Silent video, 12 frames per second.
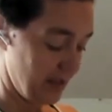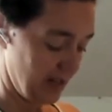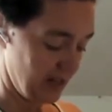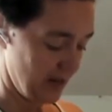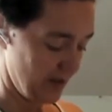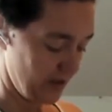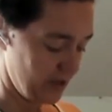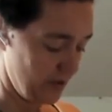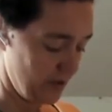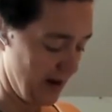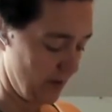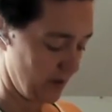Then another
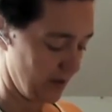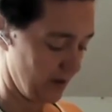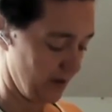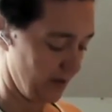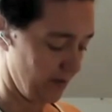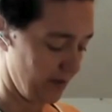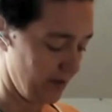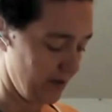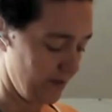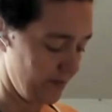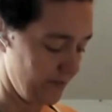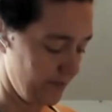2 hours,
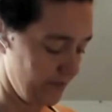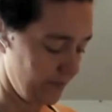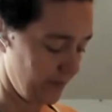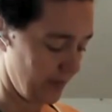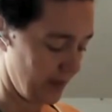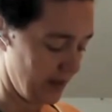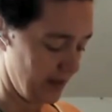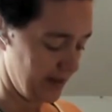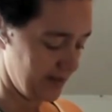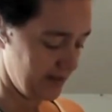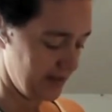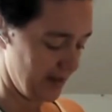
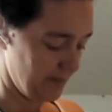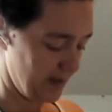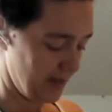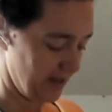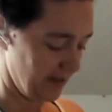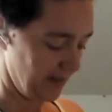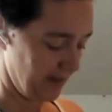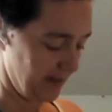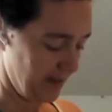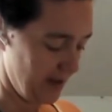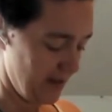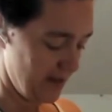10 minutes,
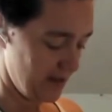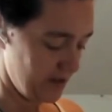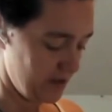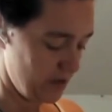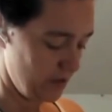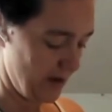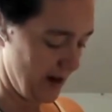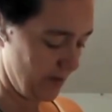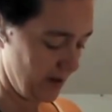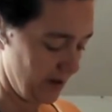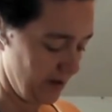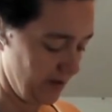2
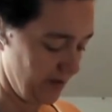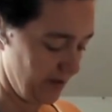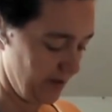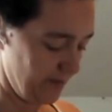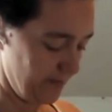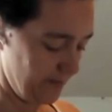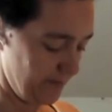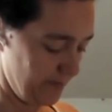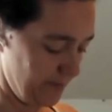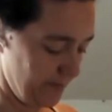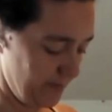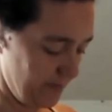hours,
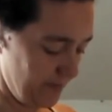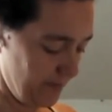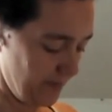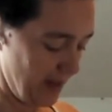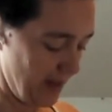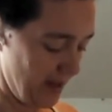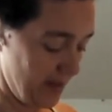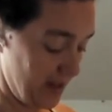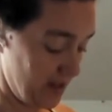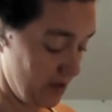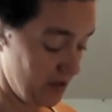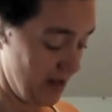and
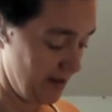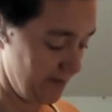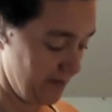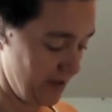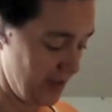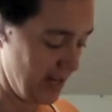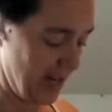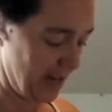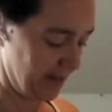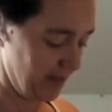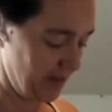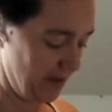then you're done for the
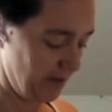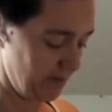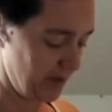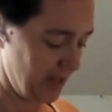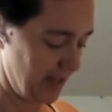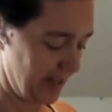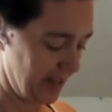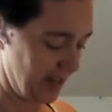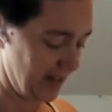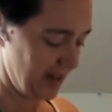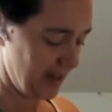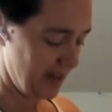day. So that would be like
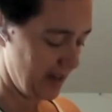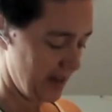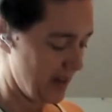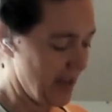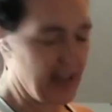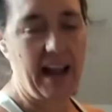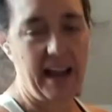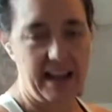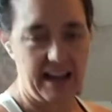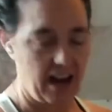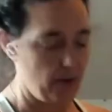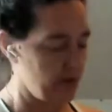an
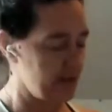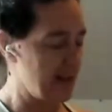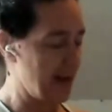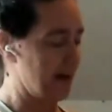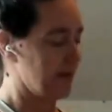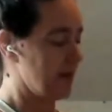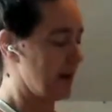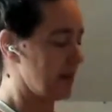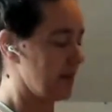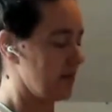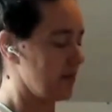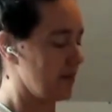8-hour day,
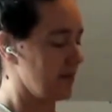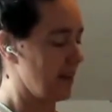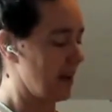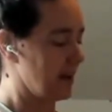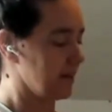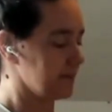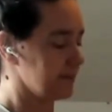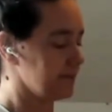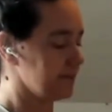right? Let's just say.